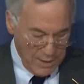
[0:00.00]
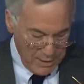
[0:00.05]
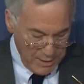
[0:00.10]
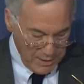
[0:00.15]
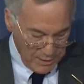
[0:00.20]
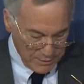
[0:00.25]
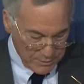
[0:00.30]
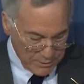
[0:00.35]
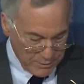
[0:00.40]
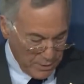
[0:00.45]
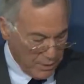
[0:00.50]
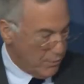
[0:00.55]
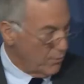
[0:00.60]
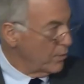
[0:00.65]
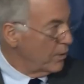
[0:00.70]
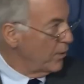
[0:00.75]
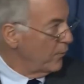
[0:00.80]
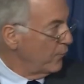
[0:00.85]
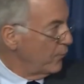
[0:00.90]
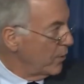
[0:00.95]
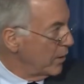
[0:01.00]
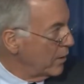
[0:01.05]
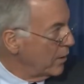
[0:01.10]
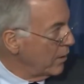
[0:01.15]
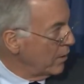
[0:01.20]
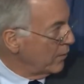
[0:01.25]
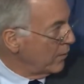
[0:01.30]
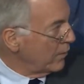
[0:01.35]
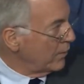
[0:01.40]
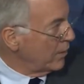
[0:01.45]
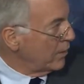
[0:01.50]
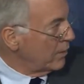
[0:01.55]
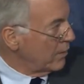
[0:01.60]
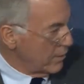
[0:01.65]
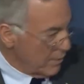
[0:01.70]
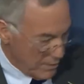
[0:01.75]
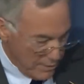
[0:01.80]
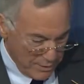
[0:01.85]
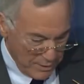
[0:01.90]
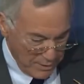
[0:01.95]
And so if we go to the,
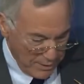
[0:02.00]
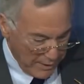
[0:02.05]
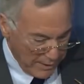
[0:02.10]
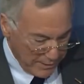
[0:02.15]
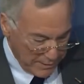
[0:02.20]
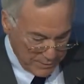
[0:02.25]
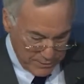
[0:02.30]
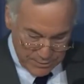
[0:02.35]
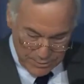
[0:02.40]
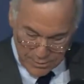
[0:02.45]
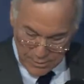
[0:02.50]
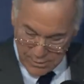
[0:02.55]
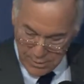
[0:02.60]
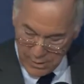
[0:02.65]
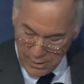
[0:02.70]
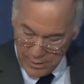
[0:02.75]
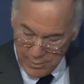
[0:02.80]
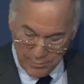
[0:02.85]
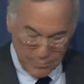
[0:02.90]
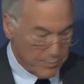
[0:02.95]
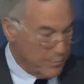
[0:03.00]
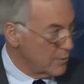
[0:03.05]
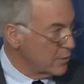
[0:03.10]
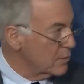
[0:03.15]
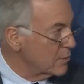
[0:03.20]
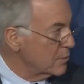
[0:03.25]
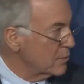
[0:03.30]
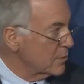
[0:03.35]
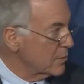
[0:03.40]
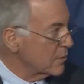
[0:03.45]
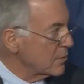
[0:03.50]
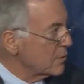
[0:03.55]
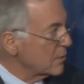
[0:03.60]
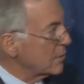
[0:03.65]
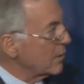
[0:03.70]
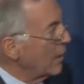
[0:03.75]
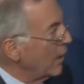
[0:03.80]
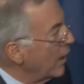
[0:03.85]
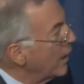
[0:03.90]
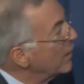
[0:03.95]
the next uh,
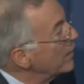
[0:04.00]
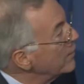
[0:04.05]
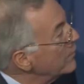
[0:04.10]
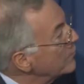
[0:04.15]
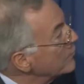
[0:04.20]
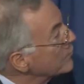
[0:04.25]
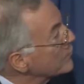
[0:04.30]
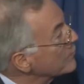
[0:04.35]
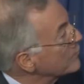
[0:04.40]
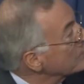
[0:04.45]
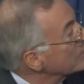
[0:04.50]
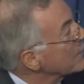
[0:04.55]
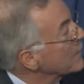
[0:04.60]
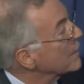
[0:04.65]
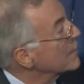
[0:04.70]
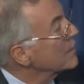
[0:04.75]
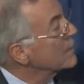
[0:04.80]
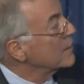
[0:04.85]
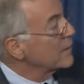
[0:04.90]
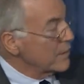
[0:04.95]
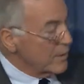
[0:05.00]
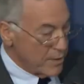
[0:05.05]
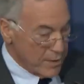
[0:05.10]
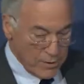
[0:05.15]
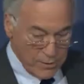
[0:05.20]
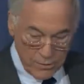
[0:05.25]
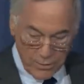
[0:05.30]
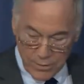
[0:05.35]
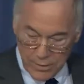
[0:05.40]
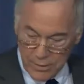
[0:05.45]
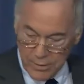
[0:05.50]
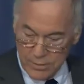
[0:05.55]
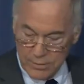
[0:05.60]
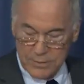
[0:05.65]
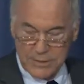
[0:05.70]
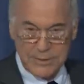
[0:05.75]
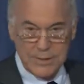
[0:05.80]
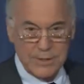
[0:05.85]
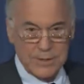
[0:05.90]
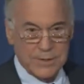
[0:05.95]
slide, here,
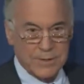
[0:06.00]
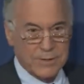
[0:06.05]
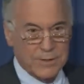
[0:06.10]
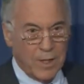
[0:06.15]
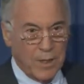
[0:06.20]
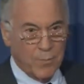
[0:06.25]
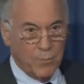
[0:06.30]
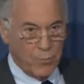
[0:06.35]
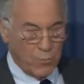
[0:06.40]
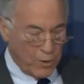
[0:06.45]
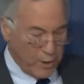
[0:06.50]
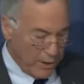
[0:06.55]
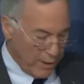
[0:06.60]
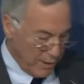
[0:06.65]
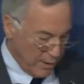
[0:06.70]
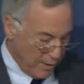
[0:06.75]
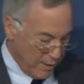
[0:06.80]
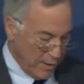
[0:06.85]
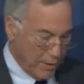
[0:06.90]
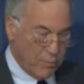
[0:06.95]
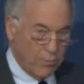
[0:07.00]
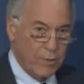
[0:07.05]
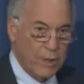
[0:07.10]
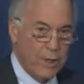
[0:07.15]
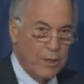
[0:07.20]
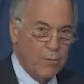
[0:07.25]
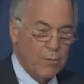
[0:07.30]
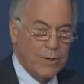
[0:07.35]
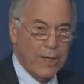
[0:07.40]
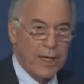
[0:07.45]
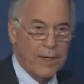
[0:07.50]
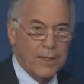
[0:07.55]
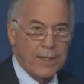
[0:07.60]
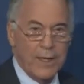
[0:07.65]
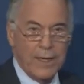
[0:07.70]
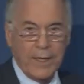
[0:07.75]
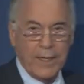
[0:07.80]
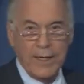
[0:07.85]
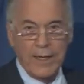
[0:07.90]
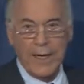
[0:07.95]
here's the summary, and, and without
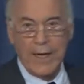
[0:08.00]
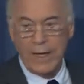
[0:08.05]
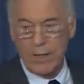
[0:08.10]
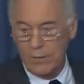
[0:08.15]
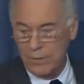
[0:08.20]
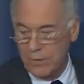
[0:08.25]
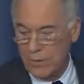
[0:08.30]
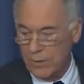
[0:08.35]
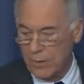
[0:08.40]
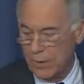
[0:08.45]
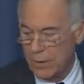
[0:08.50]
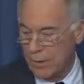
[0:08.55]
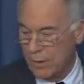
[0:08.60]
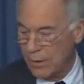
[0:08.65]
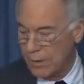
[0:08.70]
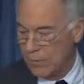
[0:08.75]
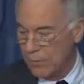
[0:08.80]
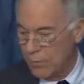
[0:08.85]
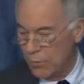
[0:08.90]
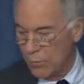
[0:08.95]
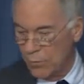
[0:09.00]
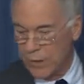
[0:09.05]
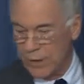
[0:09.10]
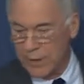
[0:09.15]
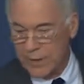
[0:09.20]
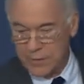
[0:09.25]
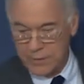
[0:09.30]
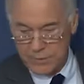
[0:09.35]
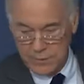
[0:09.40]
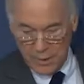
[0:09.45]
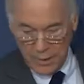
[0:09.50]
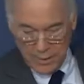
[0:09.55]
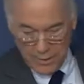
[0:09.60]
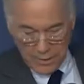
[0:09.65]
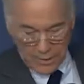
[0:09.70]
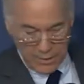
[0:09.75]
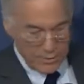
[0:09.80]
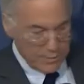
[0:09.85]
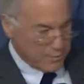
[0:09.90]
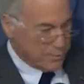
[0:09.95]
getting out in the, the weeds on
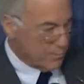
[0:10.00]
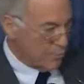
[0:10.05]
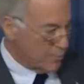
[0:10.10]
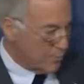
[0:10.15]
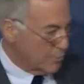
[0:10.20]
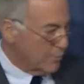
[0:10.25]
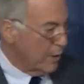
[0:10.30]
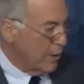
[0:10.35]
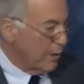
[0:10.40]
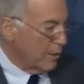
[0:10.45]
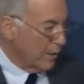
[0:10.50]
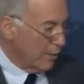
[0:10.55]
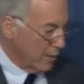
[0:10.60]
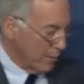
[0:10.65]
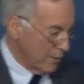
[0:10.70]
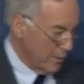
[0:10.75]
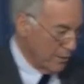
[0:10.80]
this, where's my little,